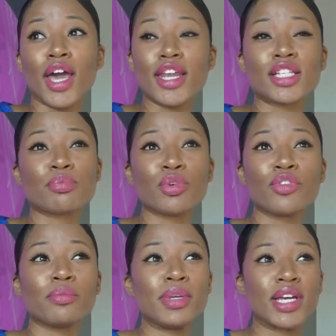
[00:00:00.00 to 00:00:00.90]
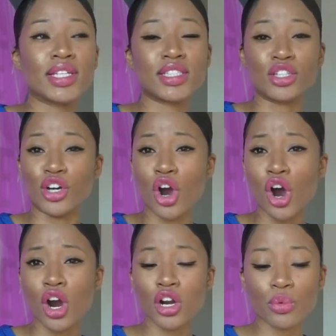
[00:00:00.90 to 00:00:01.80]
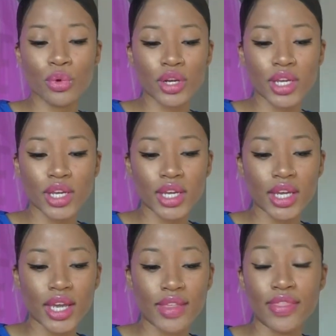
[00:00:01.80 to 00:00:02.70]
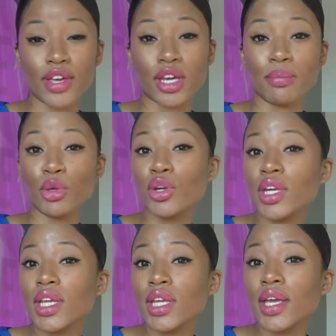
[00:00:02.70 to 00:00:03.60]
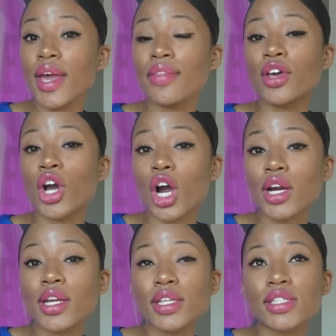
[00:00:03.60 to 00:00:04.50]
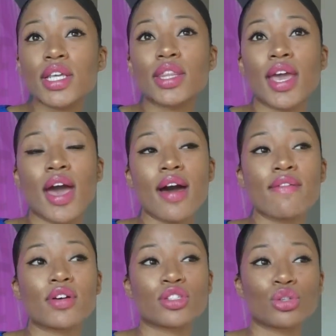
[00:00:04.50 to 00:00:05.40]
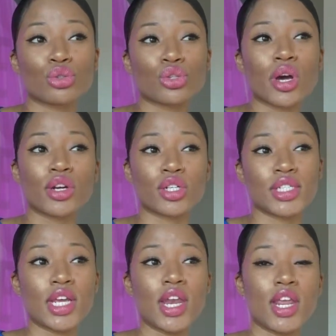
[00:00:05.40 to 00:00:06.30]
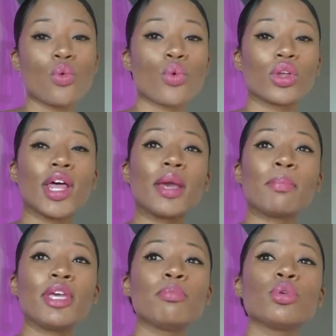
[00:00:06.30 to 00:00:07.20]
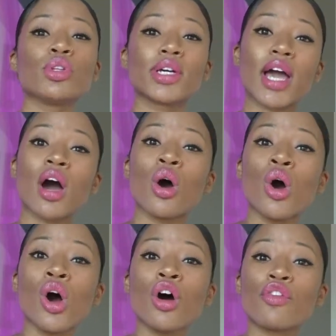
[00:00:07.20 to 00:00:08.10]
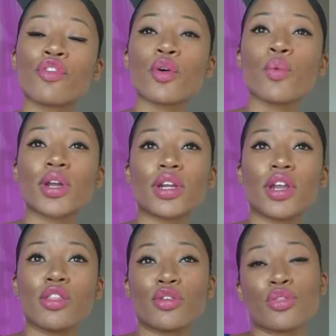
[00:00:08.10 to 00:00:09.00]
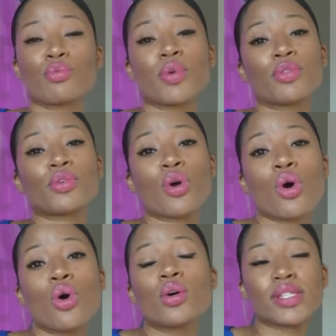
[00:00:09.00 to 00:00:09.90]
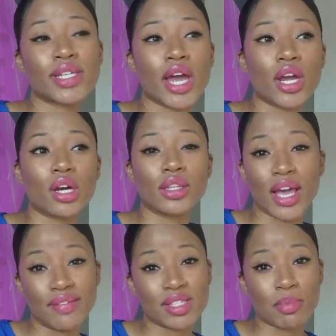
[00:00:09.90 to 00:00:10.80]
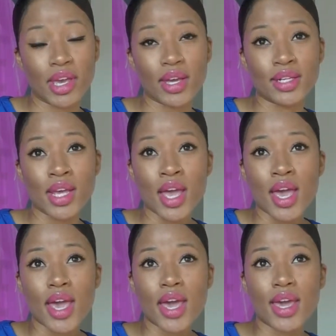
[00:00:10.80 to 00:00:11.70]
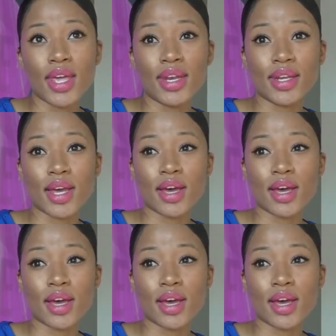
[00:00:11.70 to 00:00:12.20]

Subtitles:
and it's proven because they're hardworking in the community, in the gardens, and they have a social understanding where like people look out for one another throughout their whole entire lifespan. And